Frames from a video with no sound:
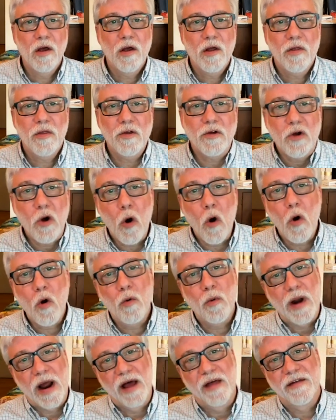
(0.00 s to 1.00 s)
The goal,
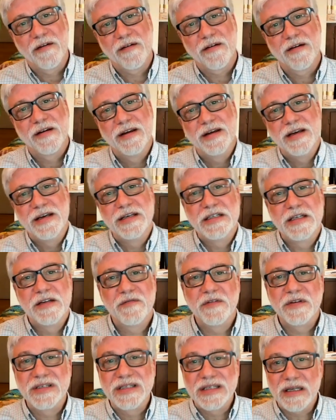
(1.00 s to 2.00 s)
rather, is to
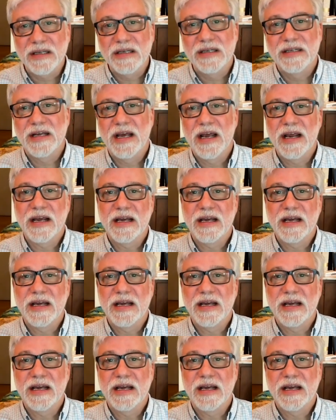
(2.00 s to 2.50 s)
facilitate